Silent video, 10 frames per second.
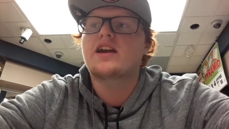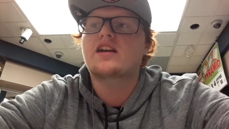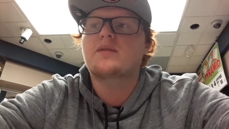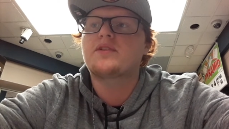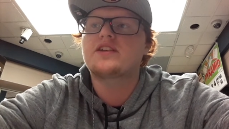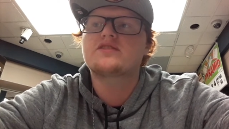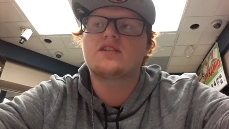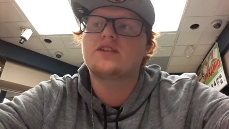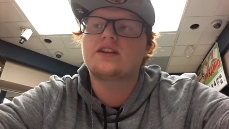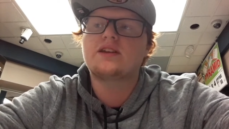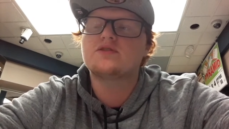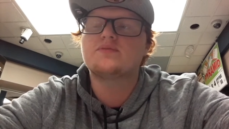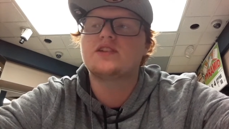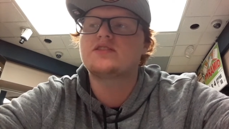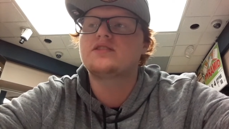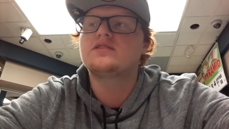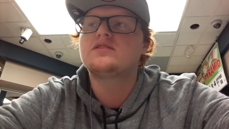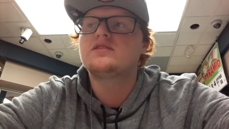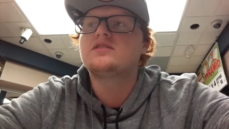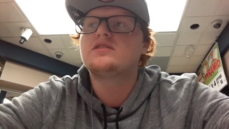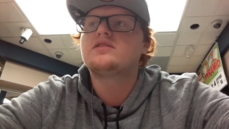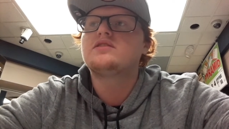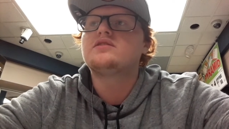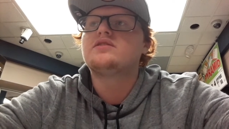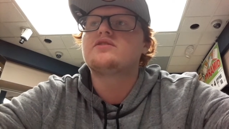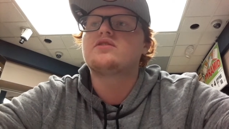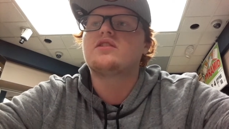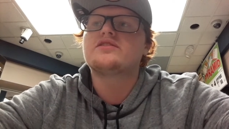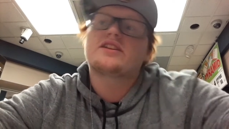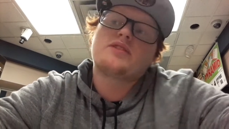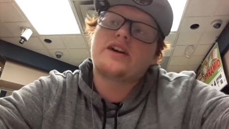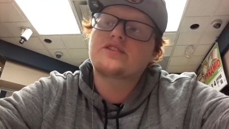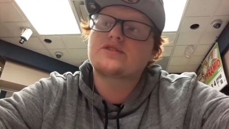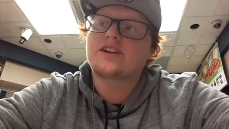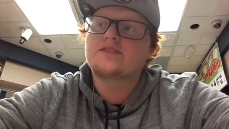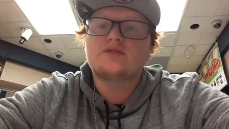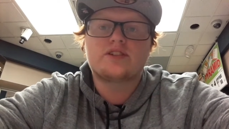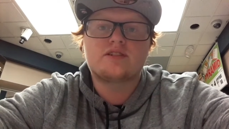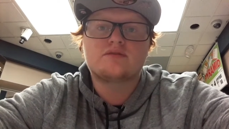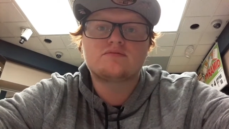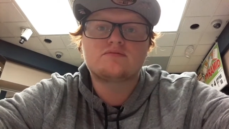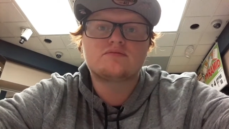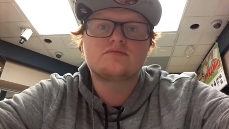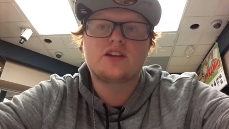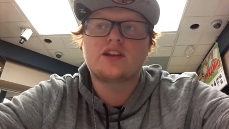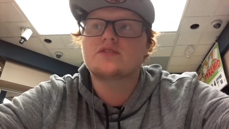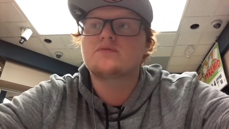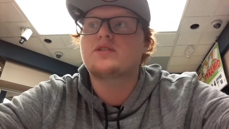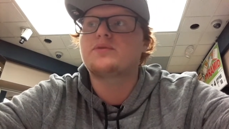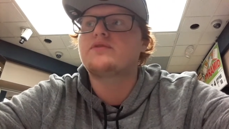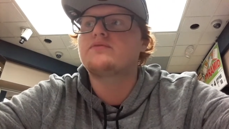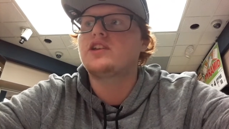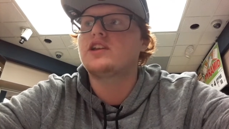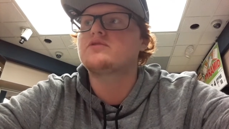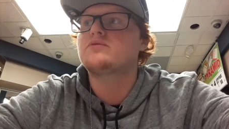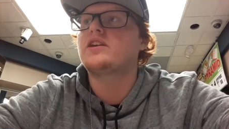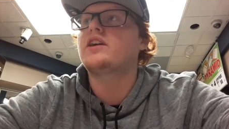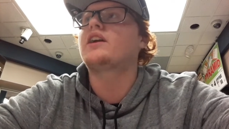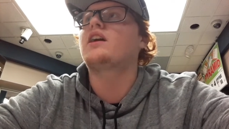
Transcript: out a couple days ago, and he was busy. So I was like, well, I tried, you know. He doesn't want to be. He doesn't want to hang